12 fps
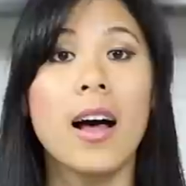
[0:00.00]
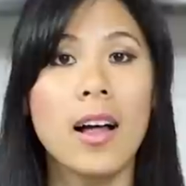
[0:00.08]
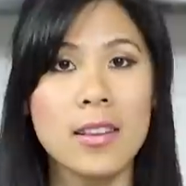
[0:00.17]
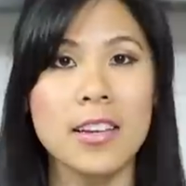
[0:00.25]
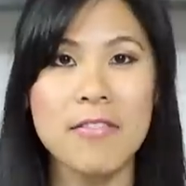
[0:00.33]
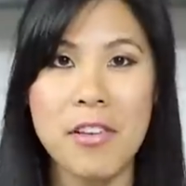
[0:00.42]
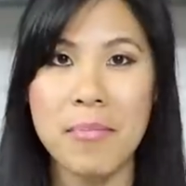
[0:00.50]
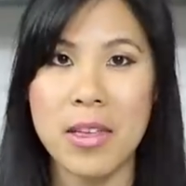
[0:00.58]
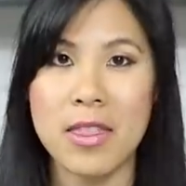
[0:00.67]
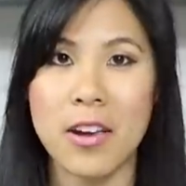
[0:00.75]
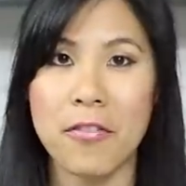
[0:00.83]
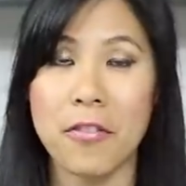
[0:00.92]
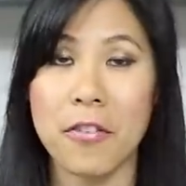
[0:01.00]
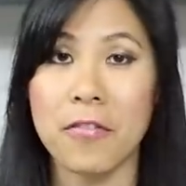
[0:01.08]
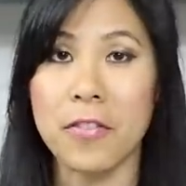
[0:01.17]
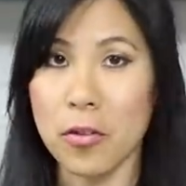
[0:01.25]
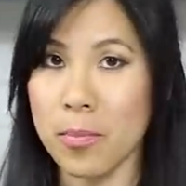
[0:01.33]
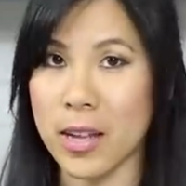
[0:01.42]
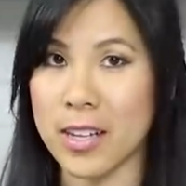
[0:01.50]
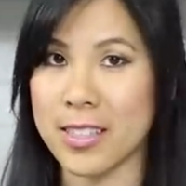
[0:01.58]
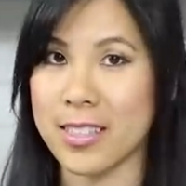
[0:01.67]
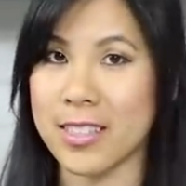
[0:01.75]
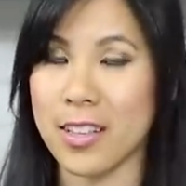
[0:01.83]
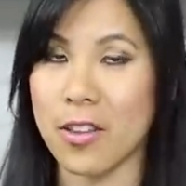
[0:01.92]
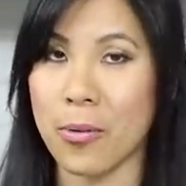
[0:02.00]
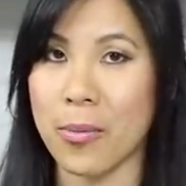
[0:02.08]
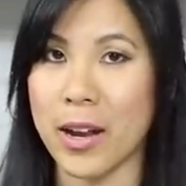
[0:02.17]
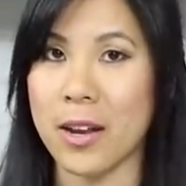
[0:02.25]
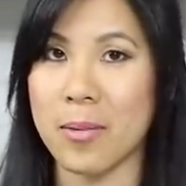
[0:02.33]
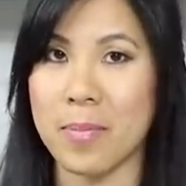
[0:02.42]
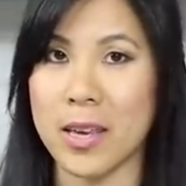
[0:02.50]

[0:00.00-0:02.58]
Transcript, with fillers: I'll leave them in there for a few minutes until they're ready to